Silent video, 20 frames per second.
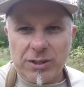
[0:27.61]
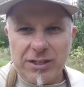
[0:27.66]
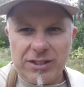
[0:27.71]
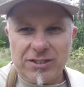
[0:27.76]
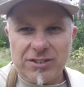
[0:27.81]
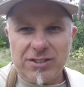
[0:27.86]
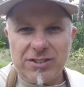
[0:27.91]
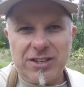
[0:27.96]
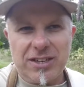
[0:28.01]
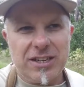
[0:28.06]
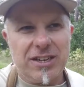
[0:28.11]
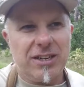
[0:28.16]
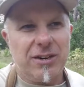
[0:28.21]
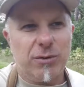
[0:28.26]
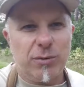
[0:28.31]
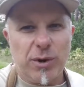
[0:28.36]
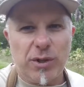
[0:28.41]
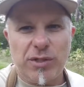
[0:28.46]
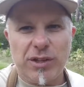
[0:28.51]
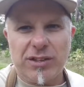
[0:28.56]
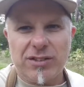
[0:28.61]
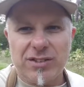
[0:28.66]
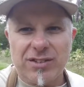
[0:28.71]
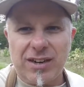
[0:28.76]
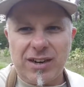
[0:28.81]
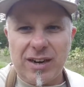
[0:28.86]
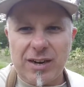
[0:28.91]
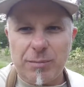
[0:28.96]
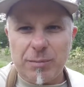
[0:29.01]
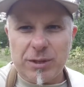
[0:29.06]
This year, with
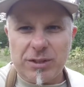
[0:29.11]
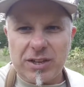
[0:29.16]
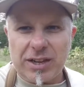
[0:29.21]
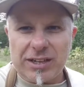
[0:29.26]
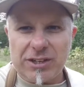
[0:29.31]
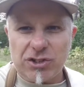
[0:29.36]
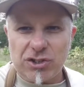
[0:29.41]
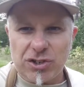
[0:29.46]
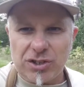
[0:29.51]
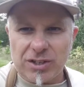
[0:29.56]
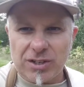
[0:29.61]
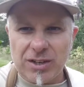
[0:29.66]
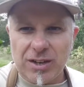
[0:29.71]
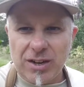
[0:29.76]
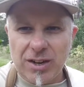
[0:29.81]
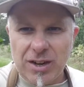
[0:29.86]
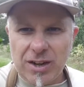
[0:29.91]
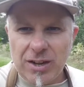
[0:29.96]
its limitation